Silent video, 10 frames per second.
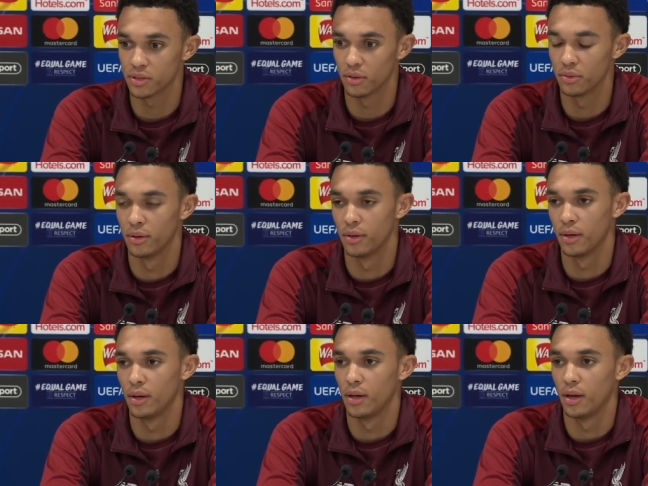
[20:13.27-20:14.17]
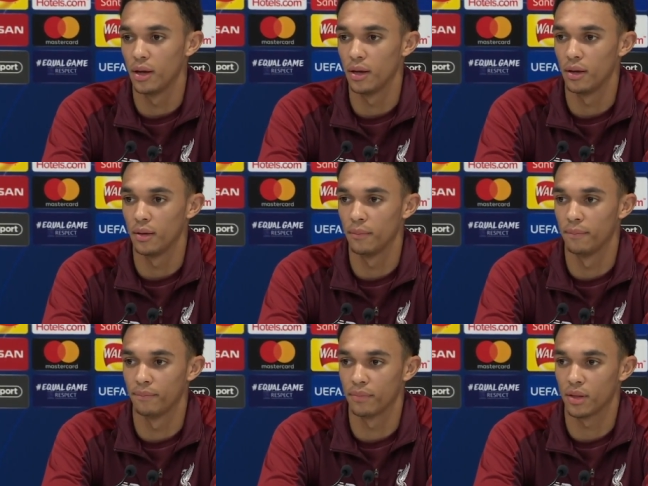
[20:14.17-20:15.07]
So um,
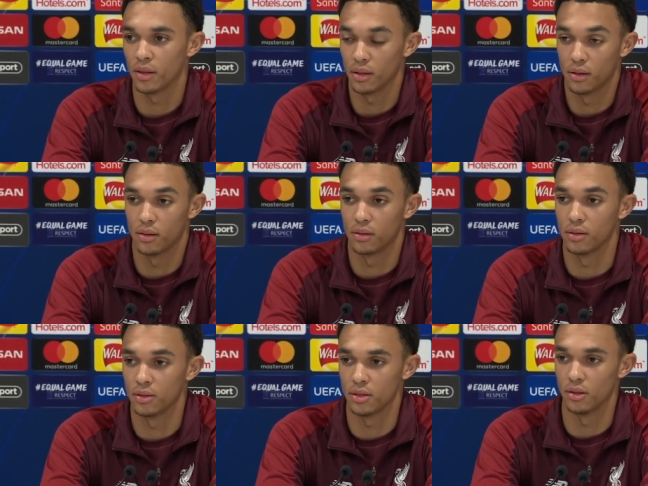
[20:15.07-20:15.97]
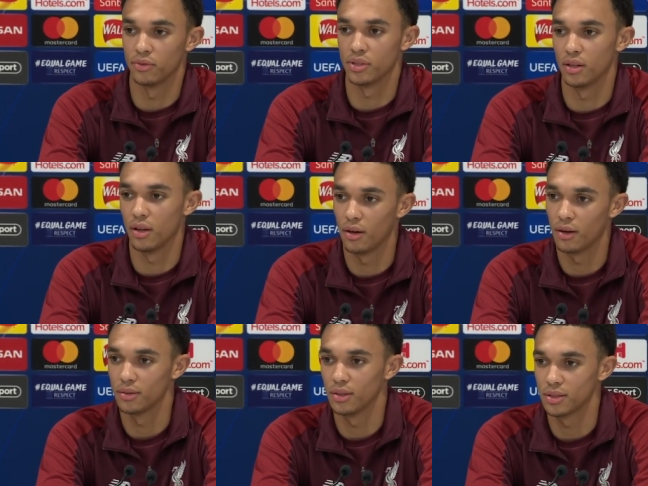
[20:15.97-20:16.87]
I think there's still obviously a lot of
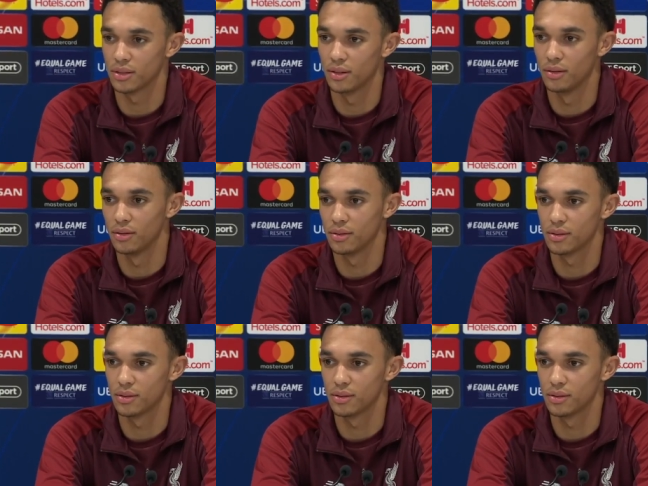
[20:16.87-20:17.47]
hard work to go,